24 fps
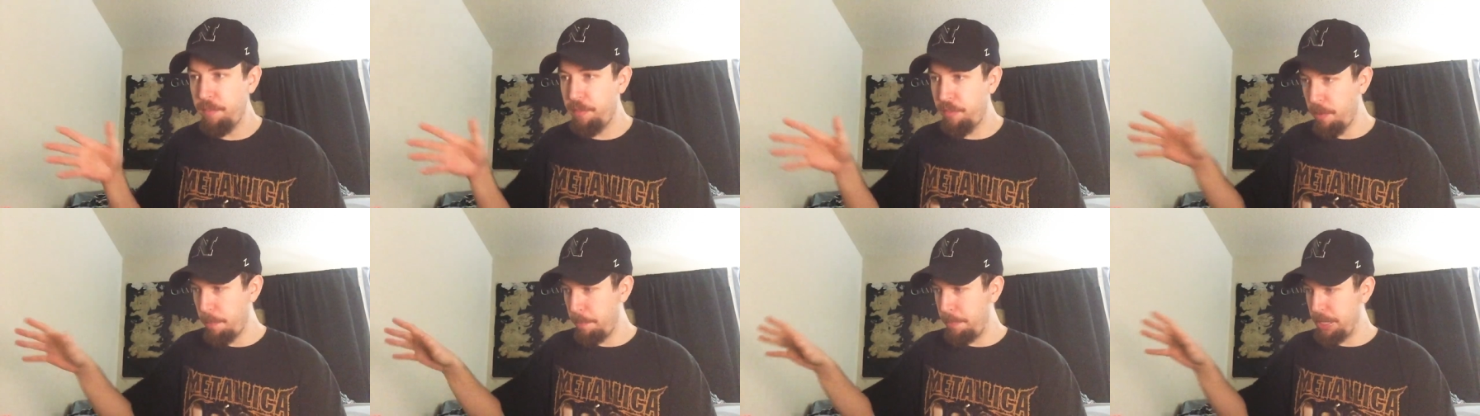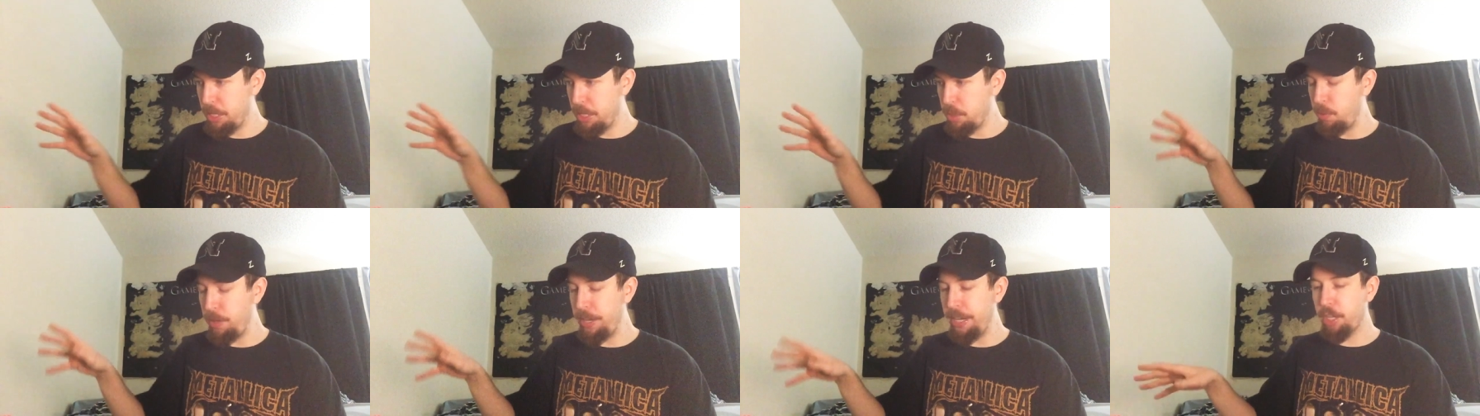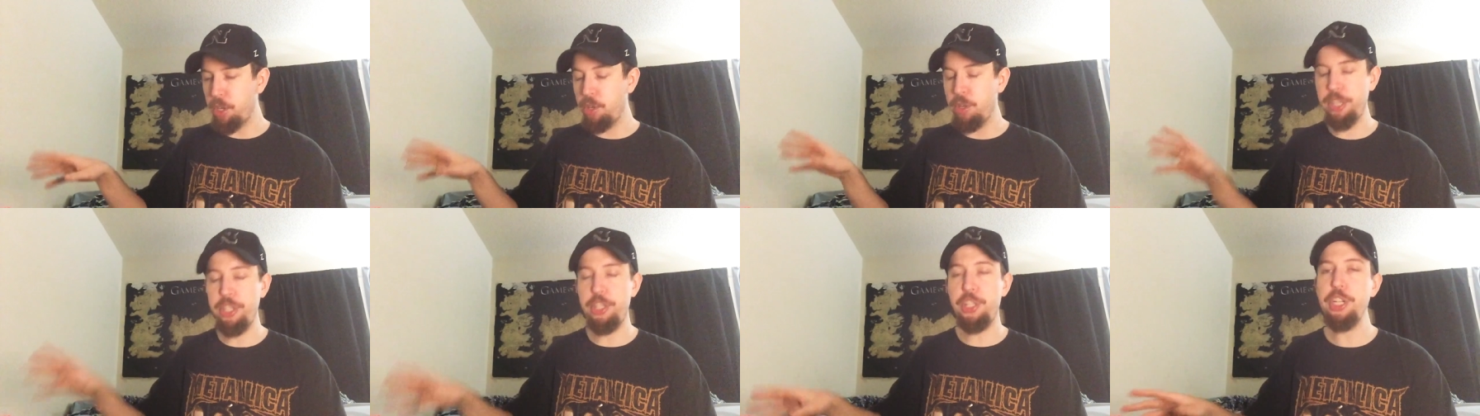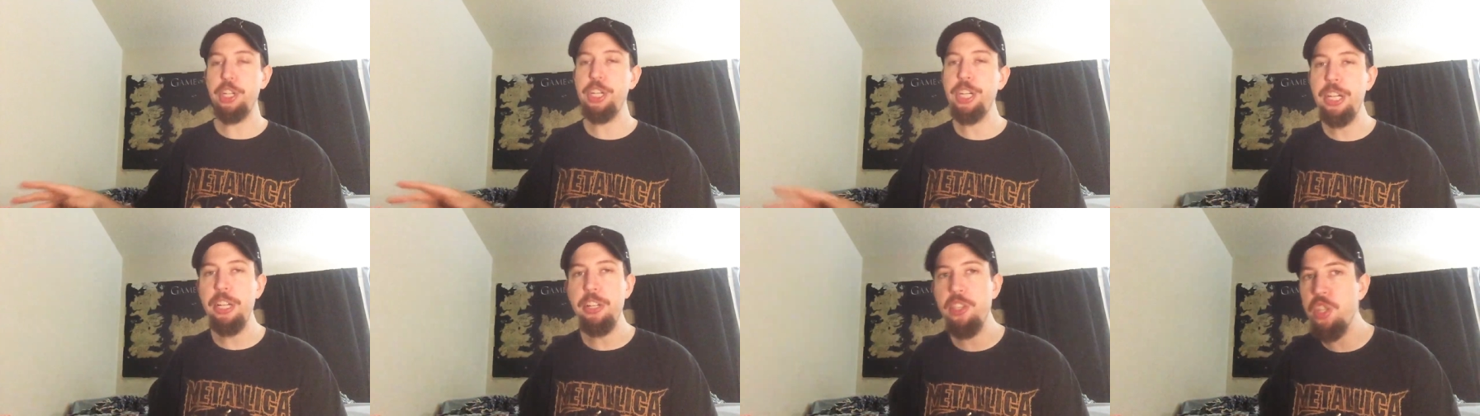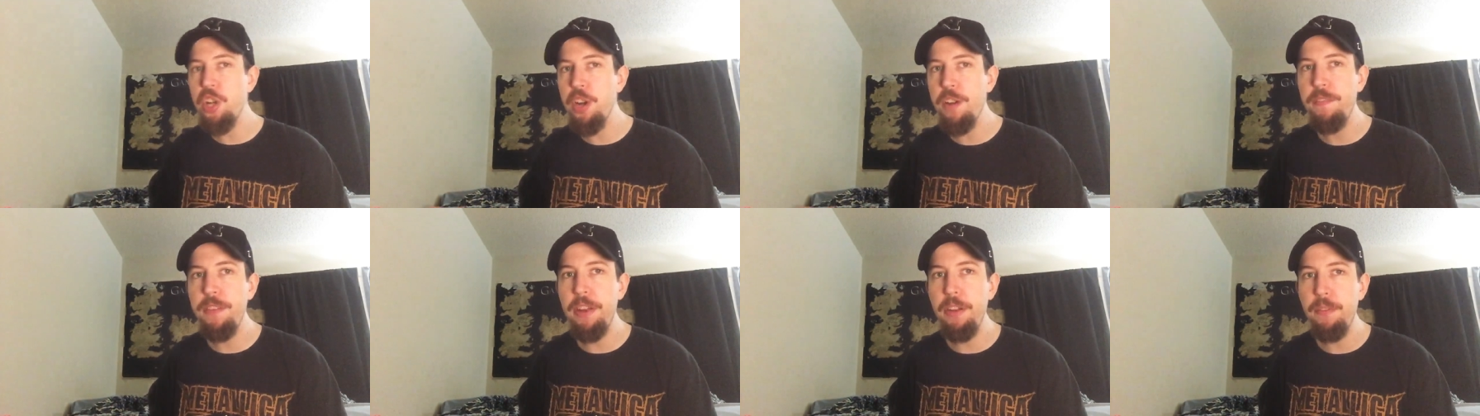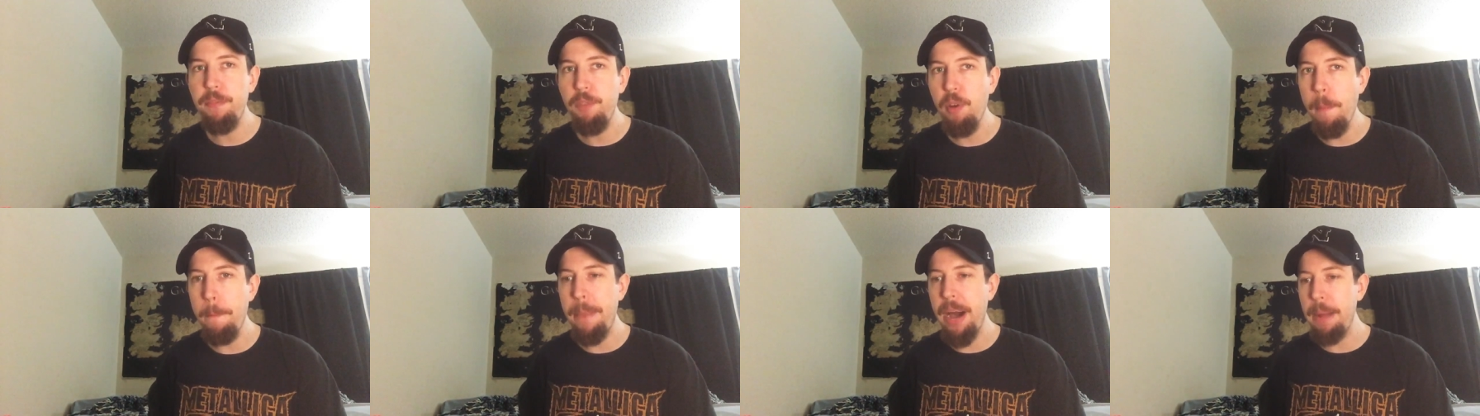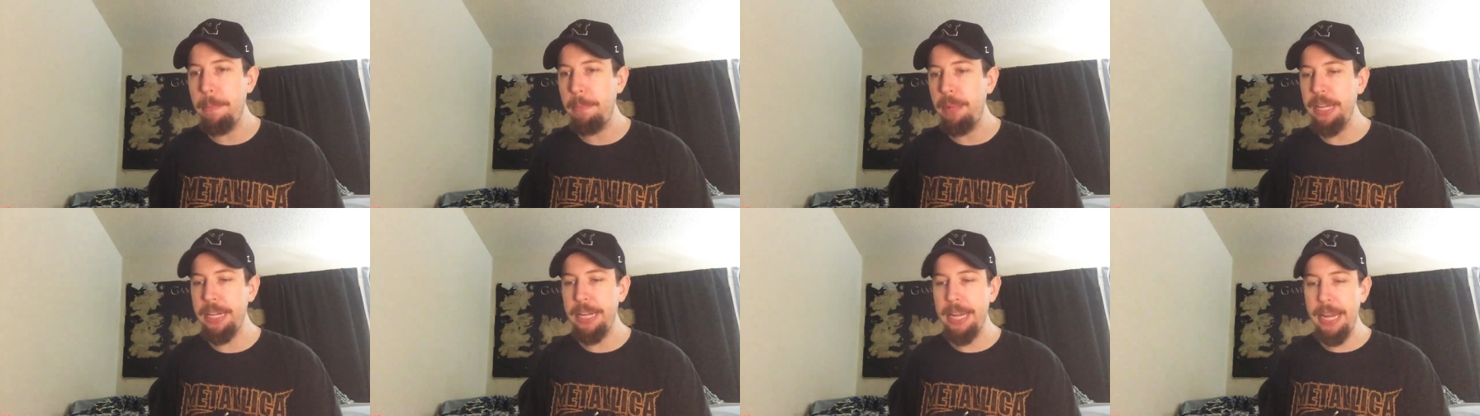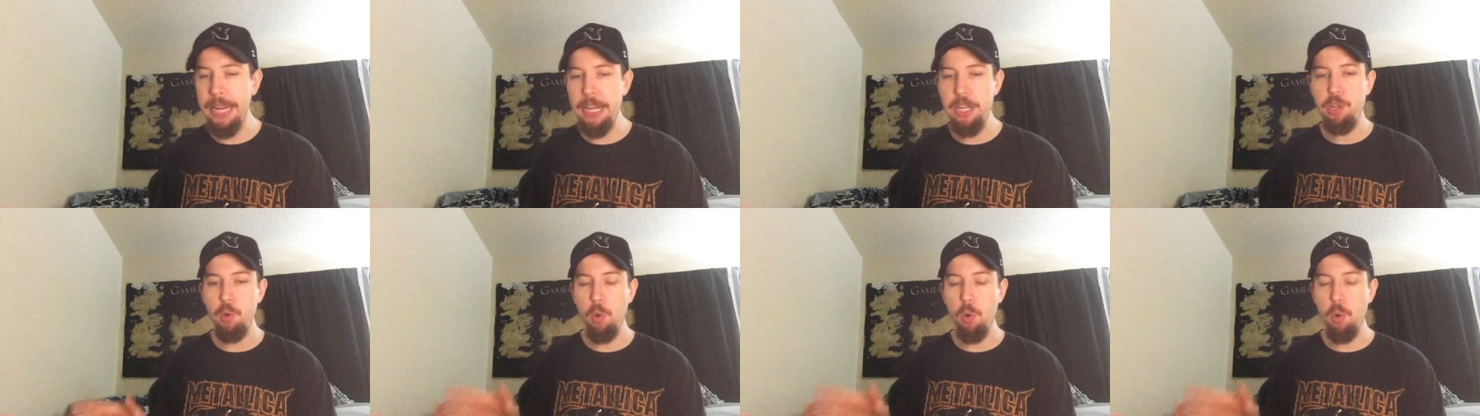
from between a Christian conservative Republican